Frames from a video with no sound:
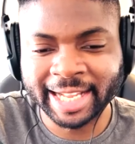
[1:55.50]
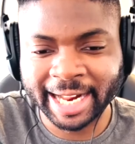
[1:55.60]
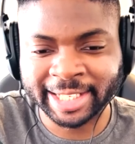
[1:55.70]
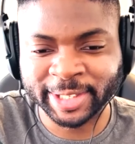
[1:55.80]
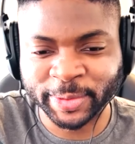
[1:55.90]

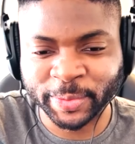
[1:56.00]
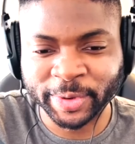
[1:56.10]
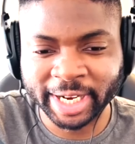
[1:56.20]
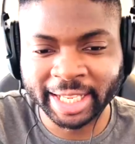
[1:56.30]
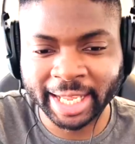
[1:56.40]
actors are
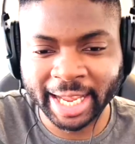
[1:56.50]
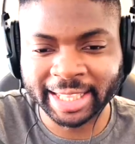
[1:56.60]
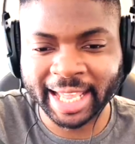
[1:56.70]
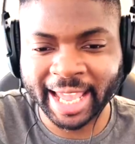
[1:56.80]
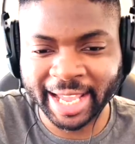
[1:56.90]
really getting
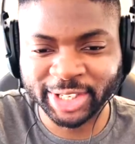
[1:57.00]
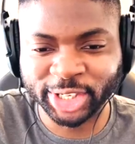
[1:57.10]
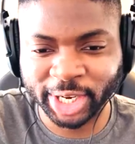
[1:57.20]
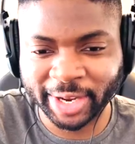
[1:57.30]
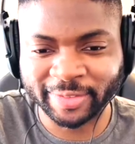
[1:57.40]
their heads
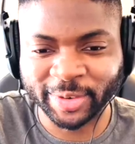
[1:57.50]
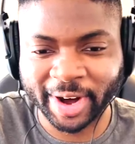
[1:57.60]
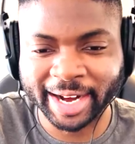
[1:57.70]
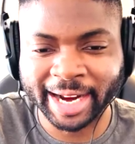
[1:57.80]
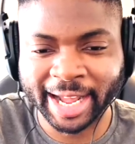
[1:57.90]
shaved
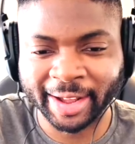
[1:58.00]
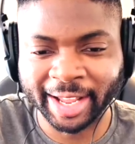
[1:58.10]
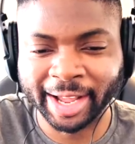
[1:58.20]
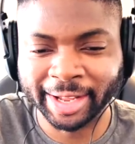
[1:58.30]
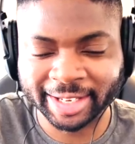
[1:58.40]
right
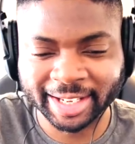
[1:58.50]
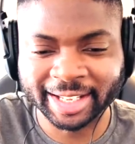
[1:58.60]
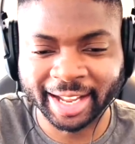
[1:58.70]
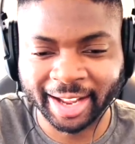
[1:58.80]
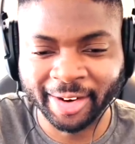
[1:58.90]
now.
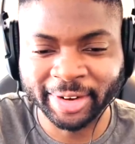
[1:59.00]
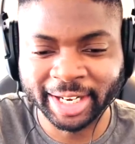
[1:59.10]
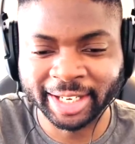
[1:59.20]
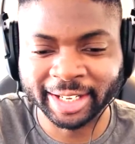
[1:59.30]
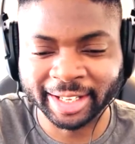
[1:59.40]

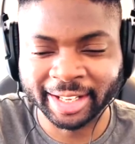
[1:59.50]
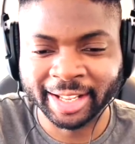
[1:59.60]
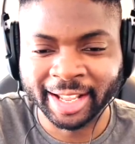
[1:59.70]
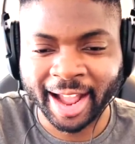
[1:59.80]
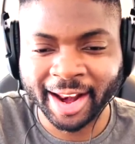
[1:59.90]

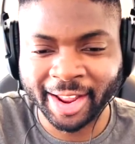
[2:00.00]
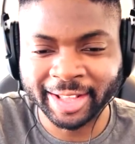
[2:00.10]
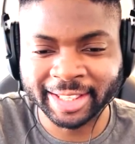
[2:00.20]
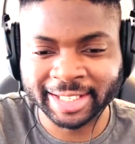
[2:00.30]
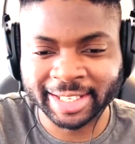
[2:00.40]
I
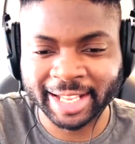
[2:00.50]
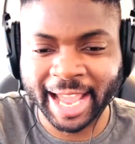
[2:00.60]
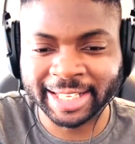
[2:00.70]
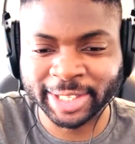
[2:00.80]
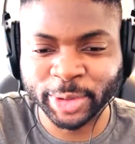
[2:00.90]
like this. It
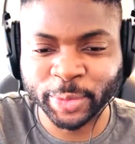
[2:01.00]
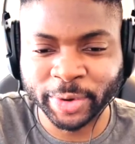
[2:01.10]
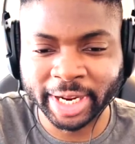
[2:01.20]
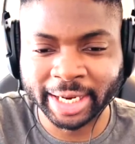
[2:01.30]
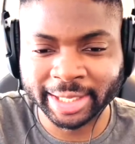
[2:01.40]
adds to the
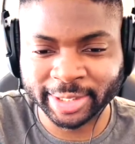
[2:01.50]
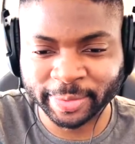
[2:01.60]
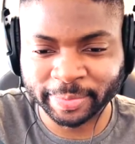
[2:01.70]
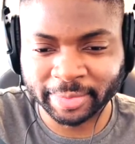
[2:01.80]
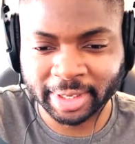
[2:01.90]
realism.